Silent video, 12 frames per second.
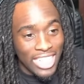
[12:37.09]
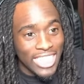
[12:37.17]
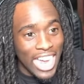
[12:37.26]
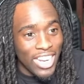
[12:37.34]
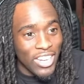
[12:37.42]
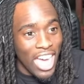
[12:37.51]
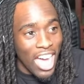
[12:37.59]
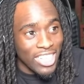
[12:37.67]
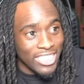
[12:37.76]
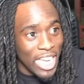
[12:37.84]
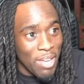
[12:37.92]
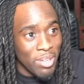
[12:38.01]
chat? Do y'all
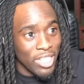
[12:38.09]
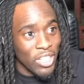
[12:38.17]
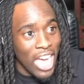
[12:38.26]
understand me?